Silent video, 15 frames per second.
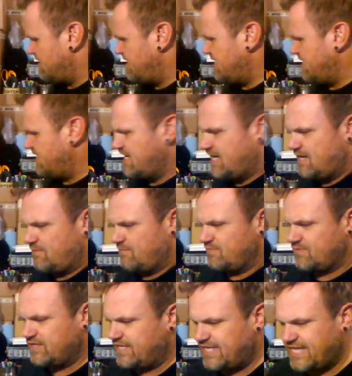
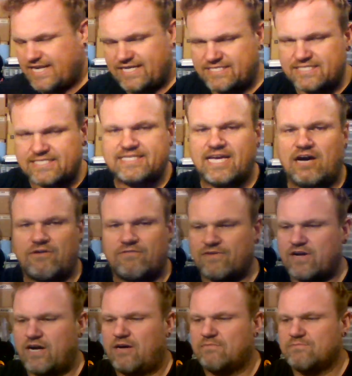The kit itself
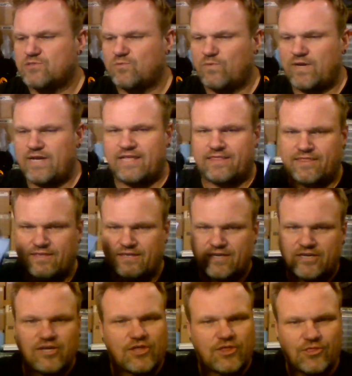comes with
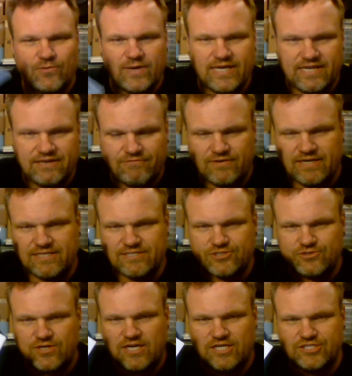3 different
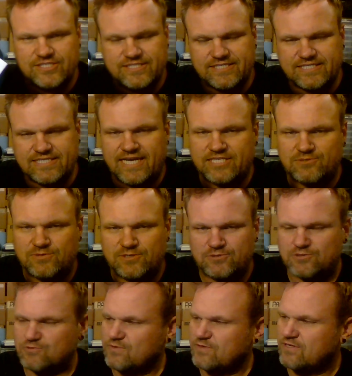instruction sets,
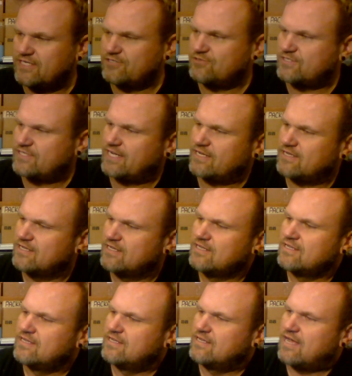which was real interesting.
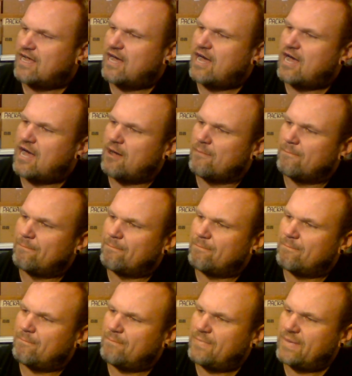
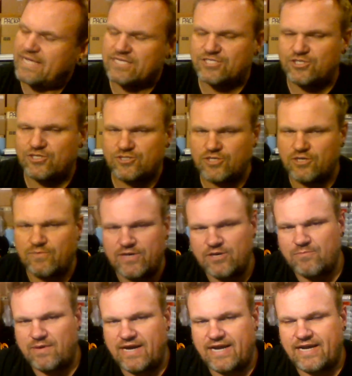Because usually when
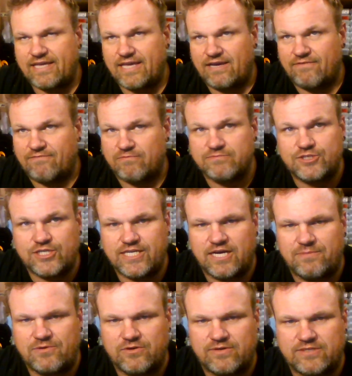you buy a kit from
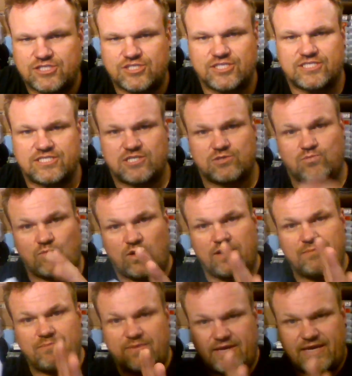GW, it's just this
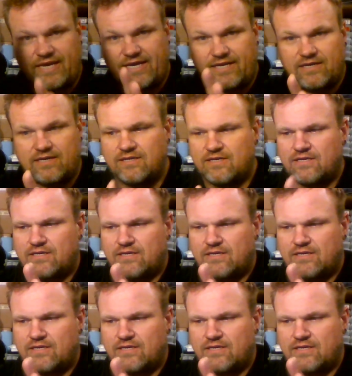one big